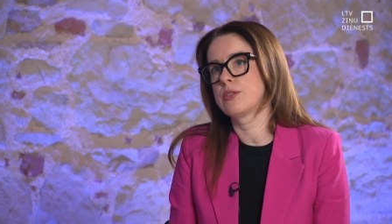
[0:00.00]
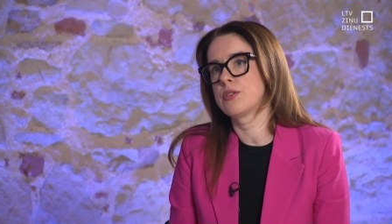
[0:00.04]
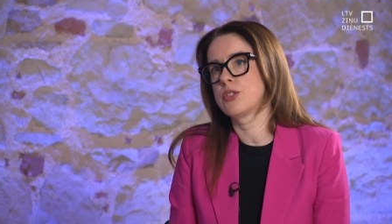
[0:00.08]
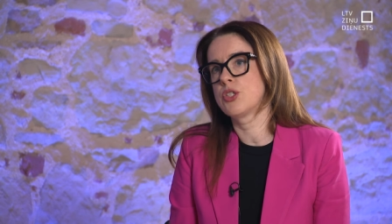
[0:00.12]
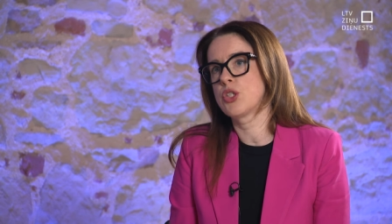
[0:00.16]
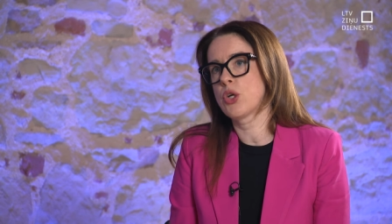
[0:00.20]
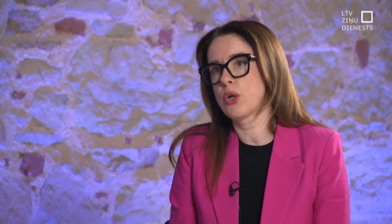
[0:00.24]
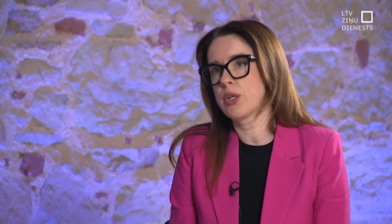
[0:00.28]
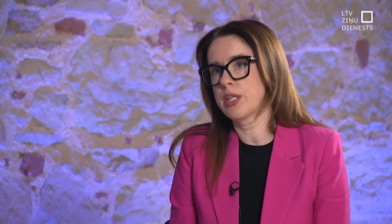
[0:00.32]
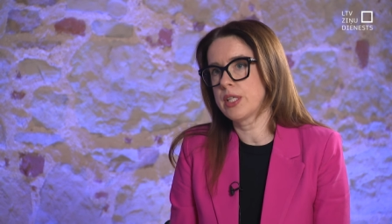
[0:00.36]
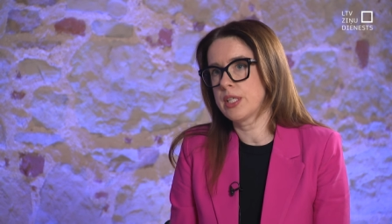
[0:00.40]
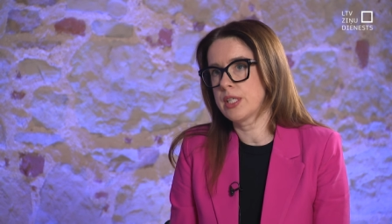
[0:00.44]

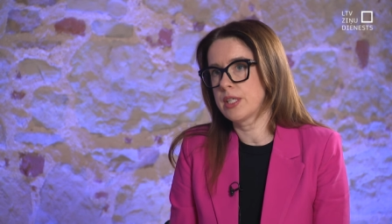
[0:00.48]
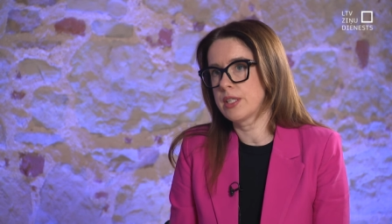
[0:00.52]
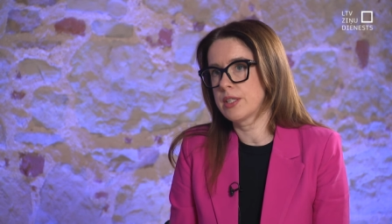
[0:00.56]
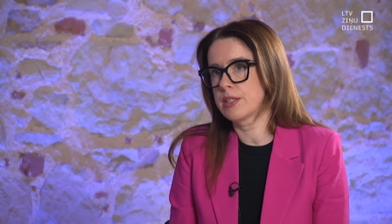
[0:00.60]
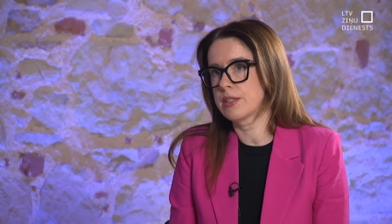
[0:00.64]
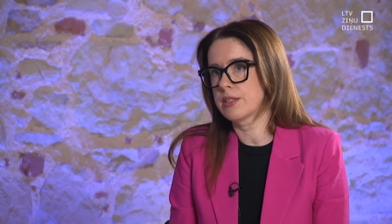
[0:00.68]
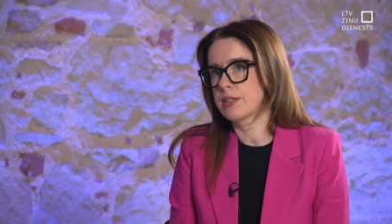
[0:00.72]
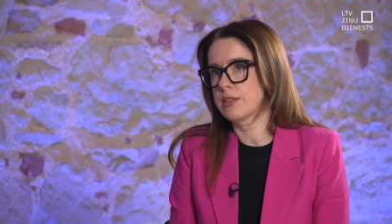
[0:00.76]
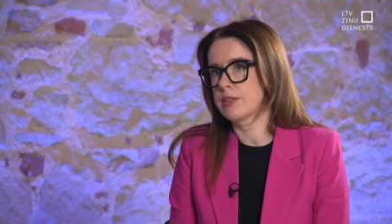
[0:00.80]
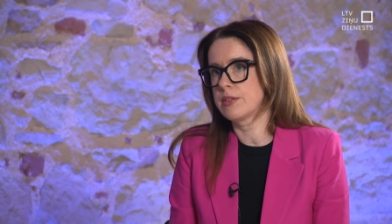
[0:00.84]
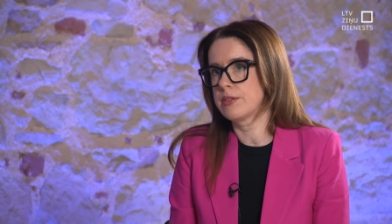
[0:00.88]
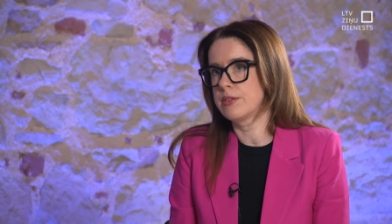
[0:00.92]
joining
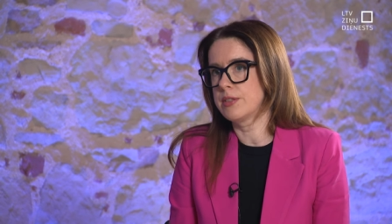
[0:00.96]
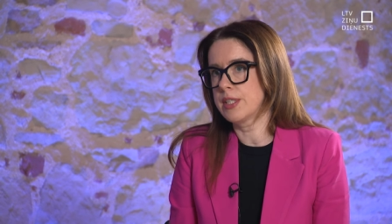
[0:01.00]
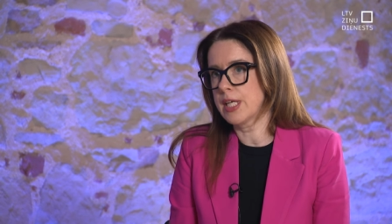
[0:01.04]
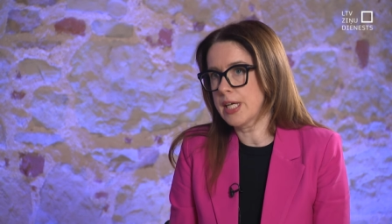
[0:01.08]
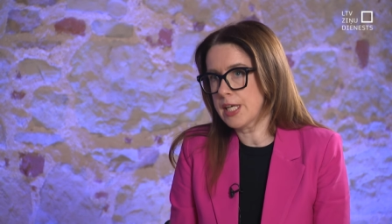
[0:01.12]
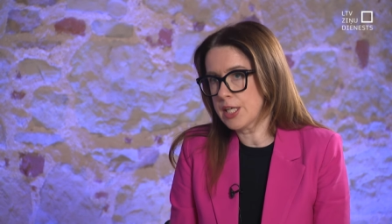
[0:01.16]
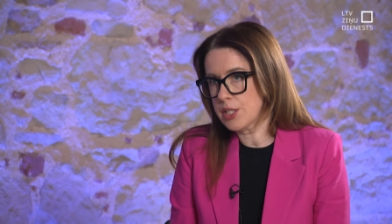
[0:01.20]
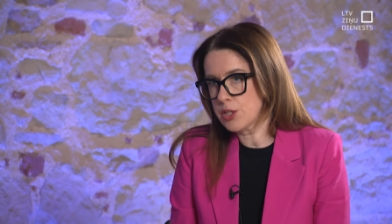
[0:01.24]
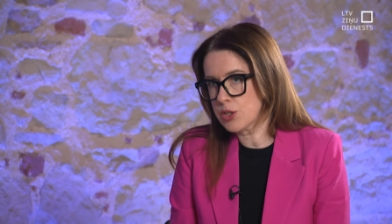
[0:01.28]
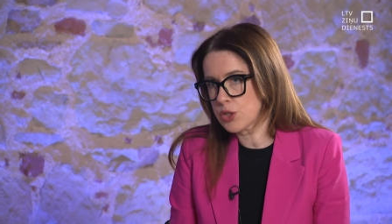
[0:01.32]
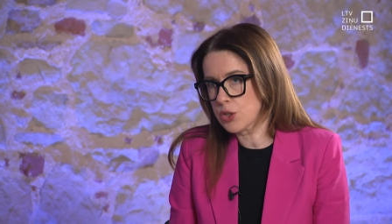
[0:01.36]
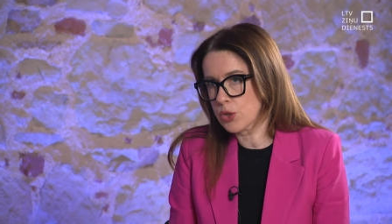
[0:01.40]

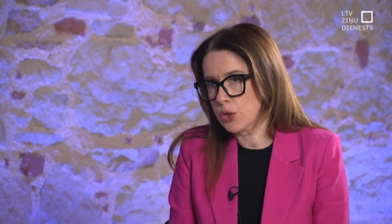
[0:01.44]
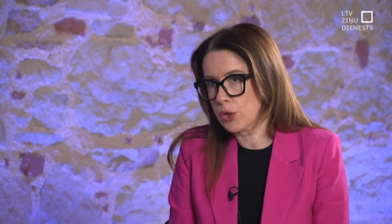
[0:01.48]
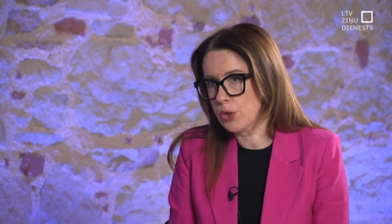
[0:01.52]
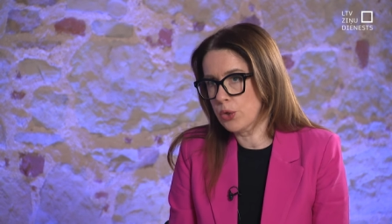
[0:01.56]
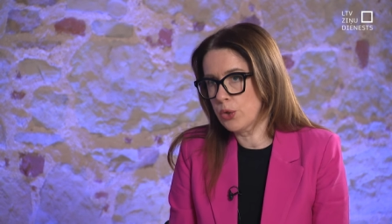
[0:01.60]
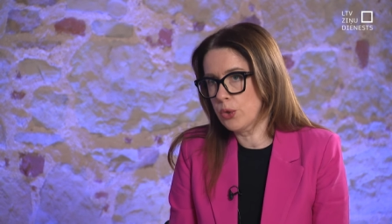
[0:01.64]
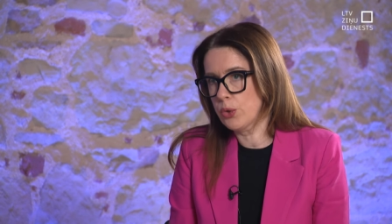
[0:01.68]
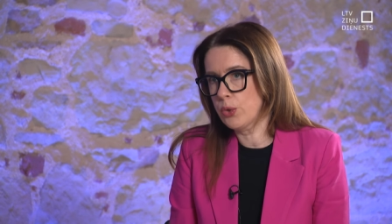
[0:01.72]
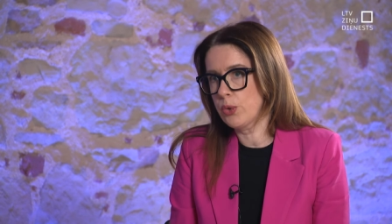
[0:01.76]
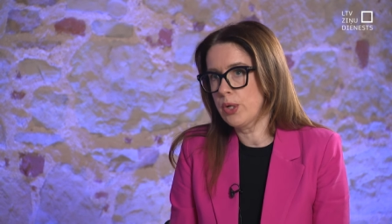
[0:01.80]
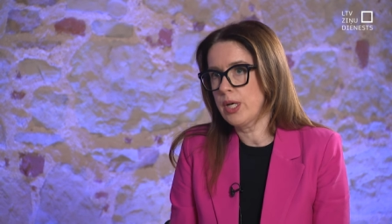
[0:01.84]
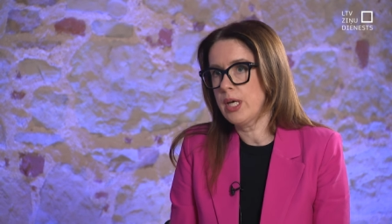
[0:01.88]

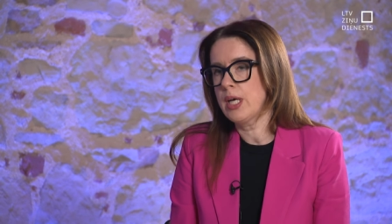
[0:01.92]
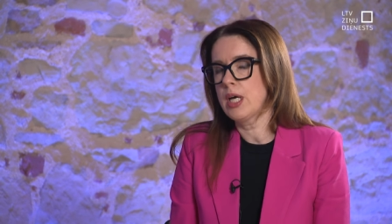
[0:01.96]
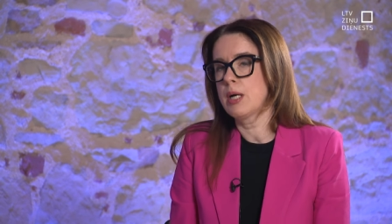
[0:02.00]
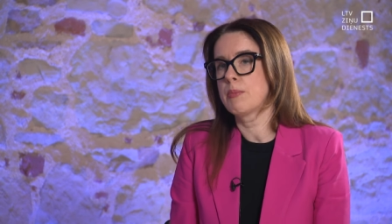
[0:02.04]
NATO,